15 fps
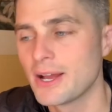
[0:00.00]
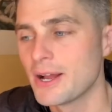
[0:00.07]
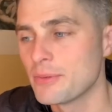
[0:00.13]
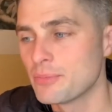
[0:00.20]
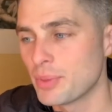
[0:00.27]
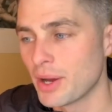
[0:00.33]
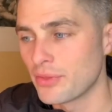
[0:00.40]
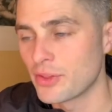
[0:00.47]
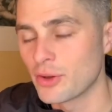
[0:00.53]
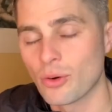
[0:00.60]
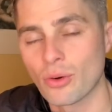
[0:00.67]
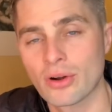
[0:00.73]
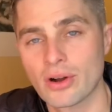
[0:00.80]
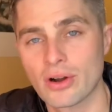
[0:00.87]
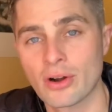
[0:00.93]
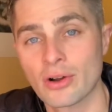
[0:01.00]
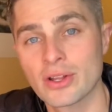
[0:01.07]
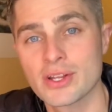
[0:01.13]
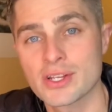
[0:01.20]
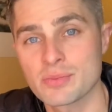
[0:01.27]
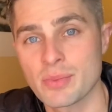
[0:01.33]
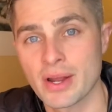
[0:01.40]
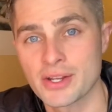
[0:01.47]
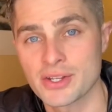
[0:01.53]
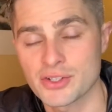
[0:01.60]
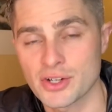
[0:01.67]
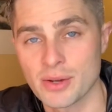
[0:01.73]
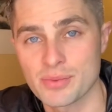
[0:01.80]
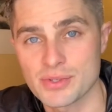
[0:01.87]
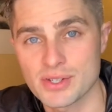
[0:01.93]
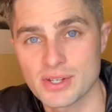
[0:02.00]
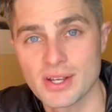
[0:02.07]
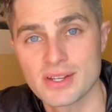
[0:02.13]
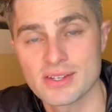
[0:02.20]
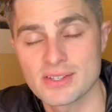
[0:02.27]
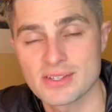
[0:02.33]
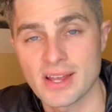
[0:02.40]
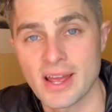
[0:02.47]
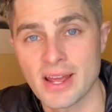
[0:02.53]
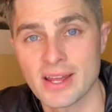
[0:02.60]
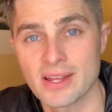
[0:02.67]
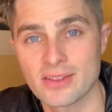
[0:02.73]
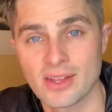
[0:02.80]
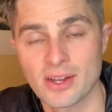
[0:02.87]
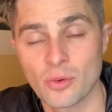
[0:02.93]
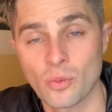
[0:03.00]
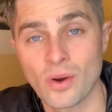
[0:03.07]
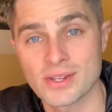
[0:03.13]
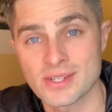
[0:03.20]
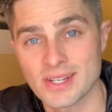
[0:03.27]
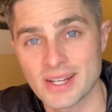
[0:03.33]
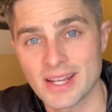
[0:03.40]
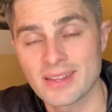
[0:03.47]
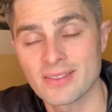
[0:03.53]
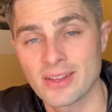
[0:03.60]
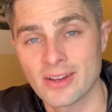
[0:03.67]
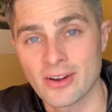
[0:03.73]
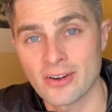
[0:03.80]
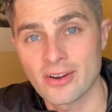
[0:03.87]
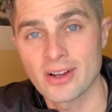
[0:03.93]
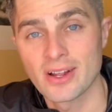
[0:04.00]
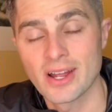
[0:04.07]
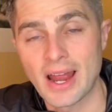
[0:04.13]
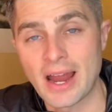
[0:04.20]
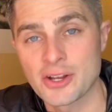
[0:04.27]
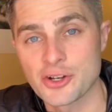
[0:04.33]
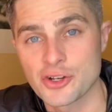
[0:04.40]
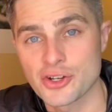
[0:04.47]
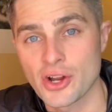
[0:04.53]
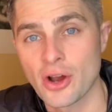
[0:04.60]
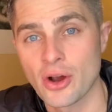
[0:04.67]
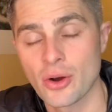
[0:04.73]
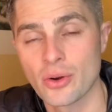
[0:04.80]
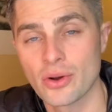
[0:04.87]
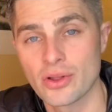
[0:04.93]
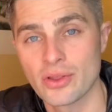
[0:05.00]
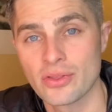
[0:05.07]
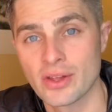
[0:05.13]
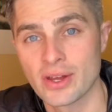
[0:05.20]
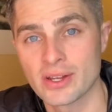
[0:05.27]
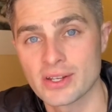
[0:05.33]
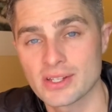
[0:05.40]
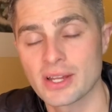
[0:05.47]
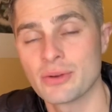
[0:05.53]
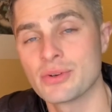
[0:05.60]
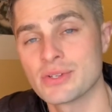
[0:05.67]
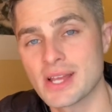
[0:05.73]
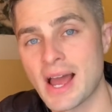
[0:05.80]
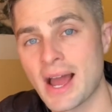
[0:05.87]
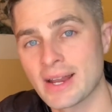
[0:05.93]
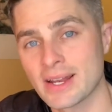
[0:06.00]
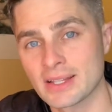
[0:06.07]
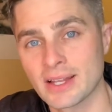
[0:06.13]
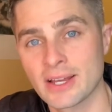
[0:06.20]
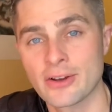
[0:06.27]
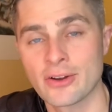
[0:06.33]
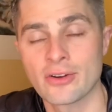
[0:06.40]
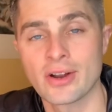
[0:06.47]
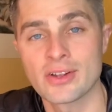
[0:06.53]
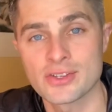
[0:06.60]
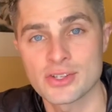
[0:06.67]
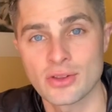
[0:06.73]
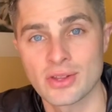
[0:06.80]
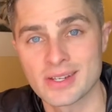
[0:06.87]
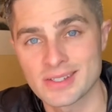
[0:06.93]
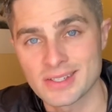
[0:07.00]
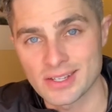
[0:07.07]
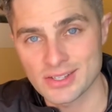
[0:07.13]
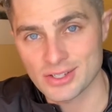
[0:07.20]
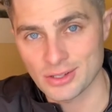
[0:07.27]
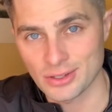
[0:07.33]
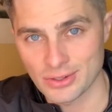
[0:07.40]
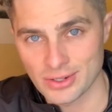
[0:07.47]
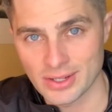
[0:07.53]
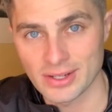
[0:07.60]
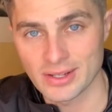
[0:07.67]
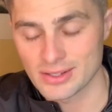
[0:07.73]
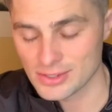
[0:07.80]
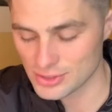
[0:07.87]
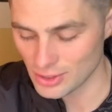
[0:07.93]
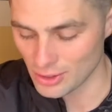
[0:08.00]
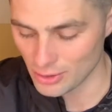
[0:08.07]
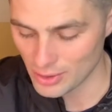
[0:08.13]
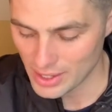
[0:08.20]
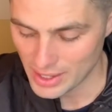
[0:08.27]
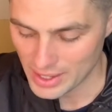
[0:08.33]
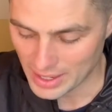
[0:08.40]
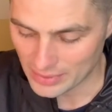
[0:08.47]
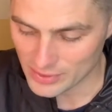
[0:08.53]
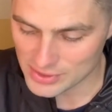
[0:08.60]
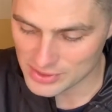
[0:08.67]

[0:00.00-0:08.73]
But the earliest manuscripts say that it wasn't in there, and show that it was added later, and so they discluded it. So in this